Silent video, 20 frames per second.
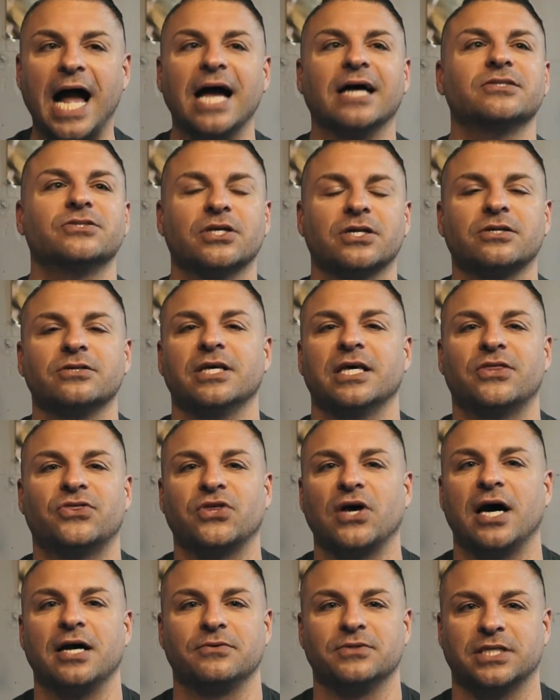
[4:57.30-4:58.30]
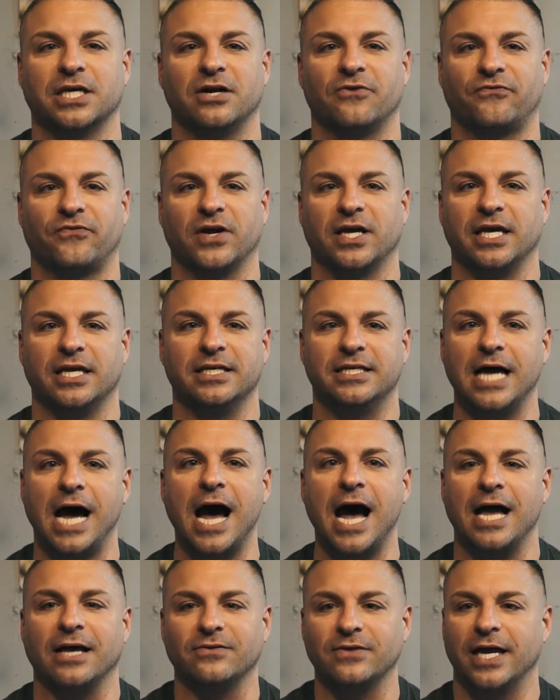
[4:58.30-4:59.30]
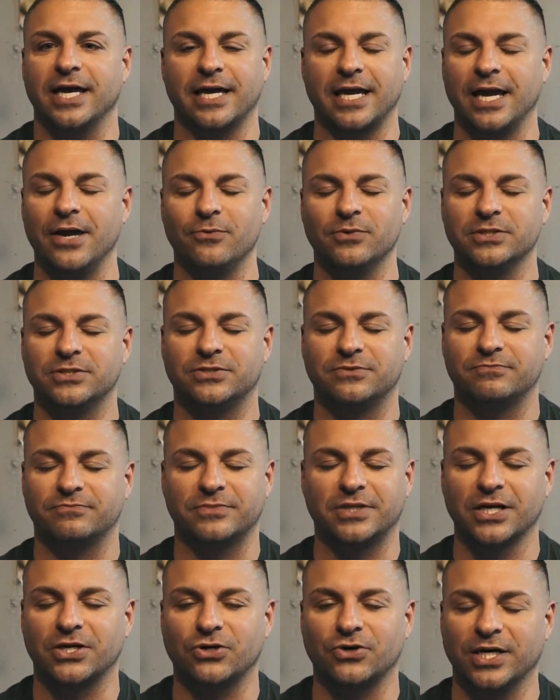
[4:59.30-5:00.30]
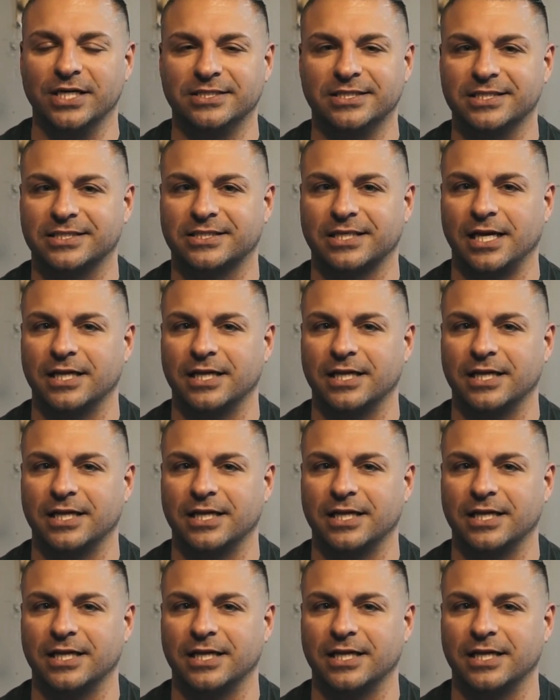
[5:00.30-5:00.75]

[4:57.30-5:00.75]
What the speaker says: literally thought I was gonna freaking die. Like, it was the craziest thing.